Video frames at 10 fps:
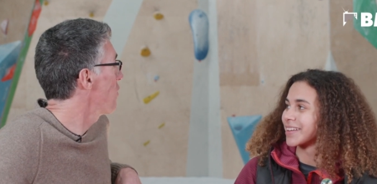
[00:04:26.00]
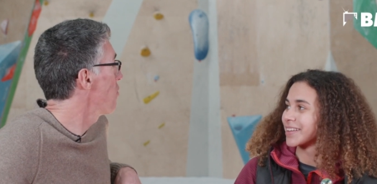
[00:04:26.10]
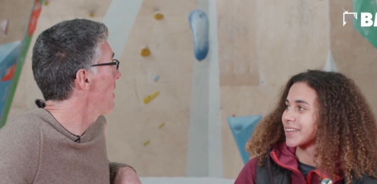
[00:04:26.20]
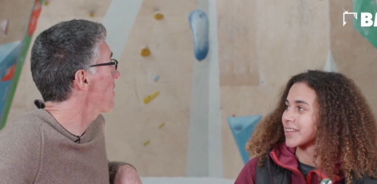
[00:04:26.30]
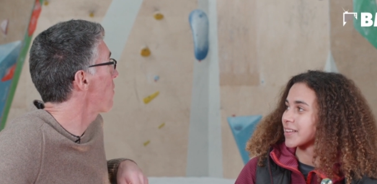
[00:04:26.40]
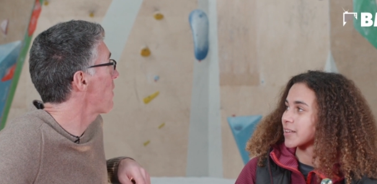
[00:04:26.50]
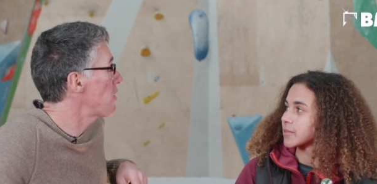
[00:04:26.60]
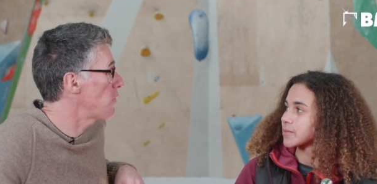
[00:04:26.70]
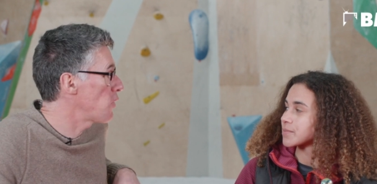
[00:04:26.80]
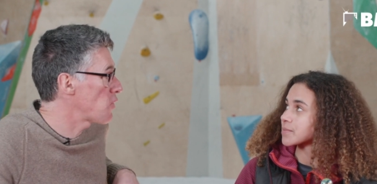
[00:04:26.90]
Speaker 1: and you wrestle
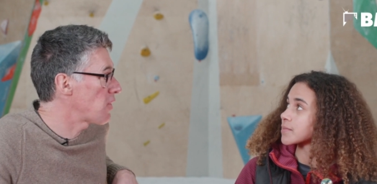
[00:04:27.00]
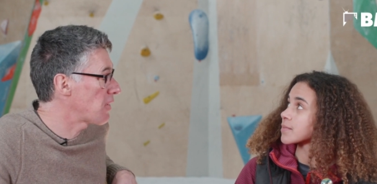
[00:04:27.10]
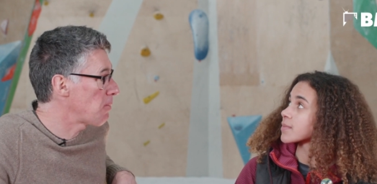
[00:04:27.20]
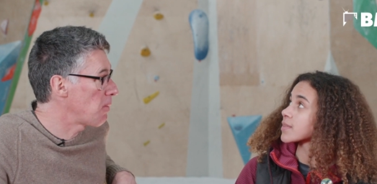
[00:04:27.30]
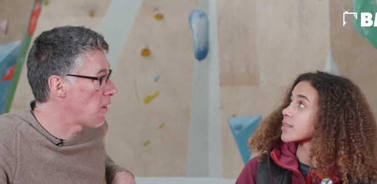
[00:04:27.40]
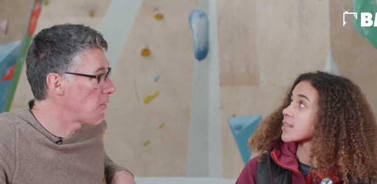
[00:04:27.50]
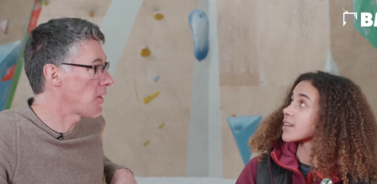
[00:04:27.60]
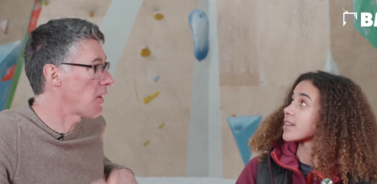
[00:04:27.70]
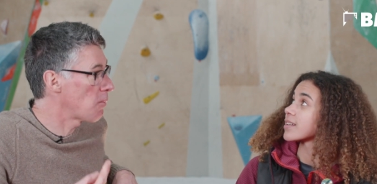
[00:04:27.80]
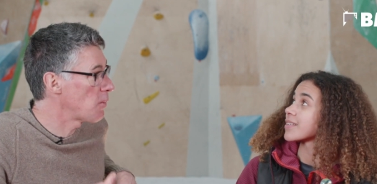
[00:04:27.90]
these futuristic blobs
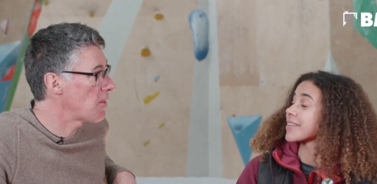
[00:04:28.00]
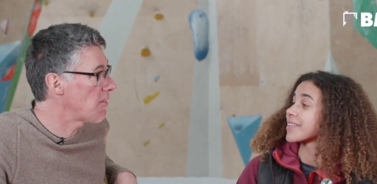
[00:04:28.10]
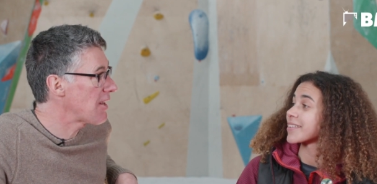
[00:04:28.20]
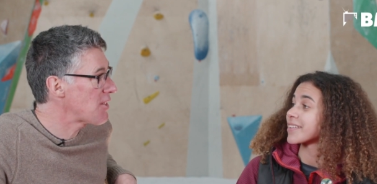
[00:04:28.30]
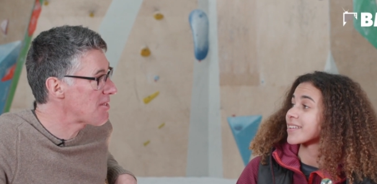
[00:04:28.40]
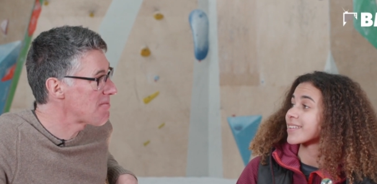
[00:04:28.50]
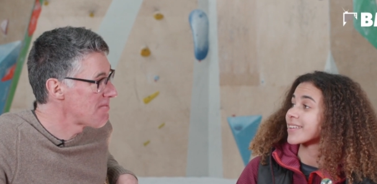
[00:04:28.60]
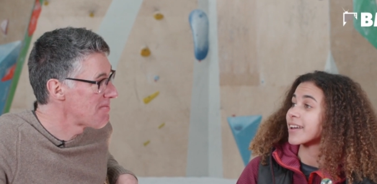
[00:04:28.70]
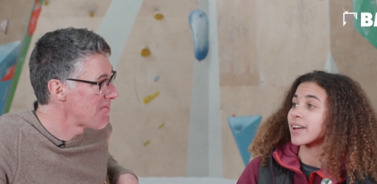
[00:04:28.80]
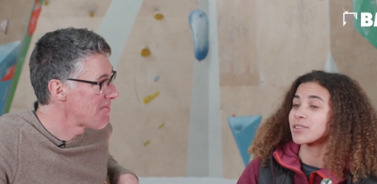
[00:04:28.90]
in an upward direction.
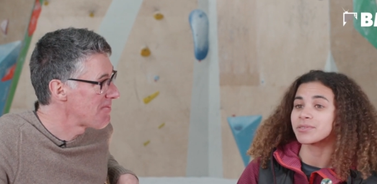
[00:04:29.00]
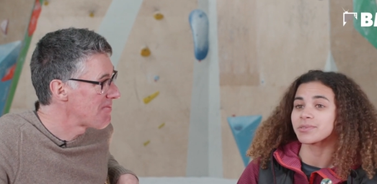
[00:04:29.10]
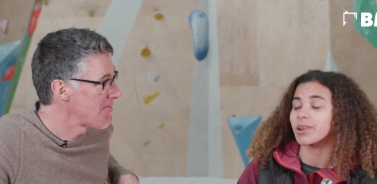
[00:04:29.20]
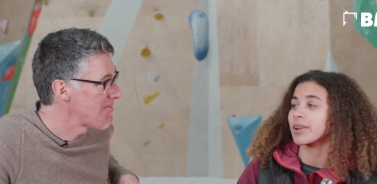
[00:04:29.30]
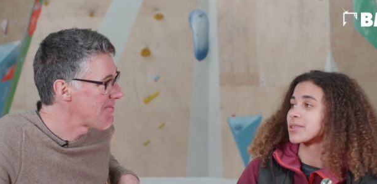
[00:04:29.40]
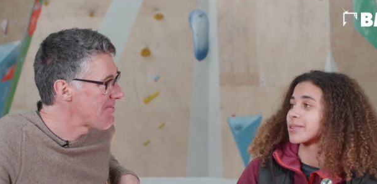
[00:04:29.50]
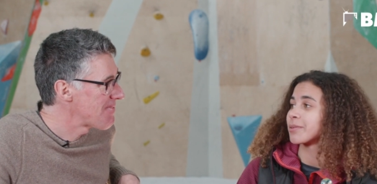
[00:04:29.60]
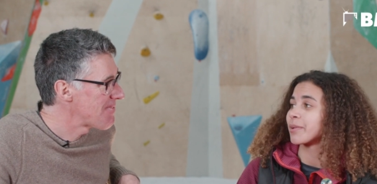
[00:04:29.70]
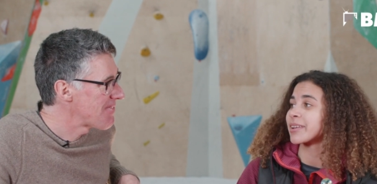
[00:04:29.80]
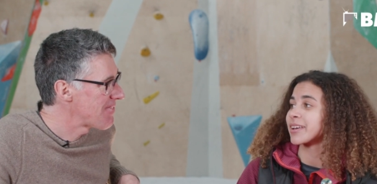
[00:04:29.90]
Speaker 2: Yeah, I do try to,
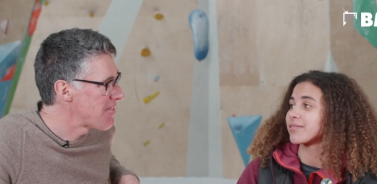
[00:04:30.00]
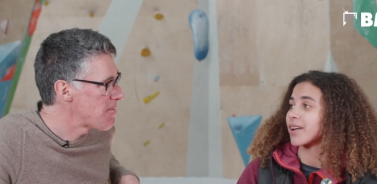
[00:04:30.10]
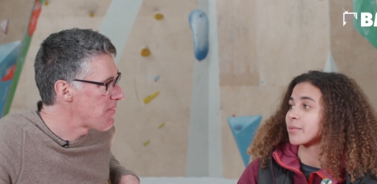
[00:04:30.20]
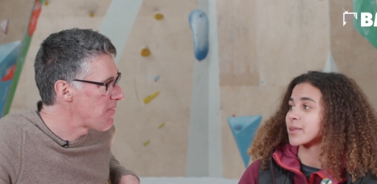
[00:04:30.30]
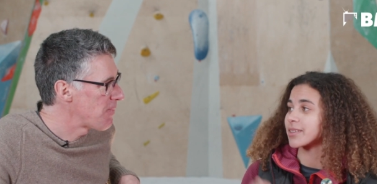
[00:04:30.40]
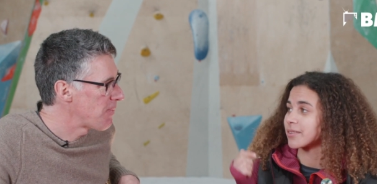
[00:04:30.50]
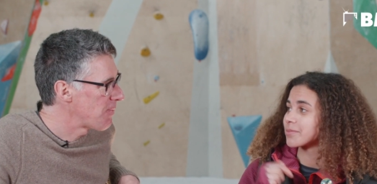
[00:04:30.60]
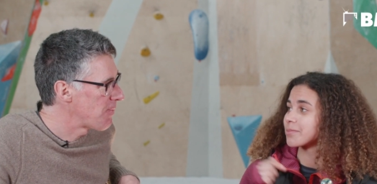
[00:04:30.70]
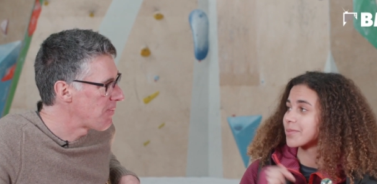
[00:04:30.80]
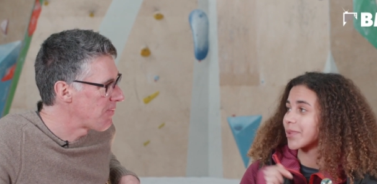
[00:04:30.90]
though, mainly I find myself
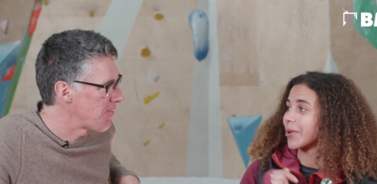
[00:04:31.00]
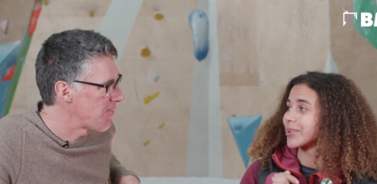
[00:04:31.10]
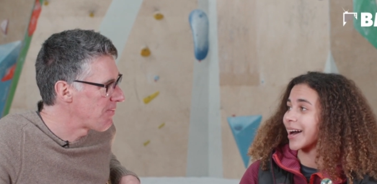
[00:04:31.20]
going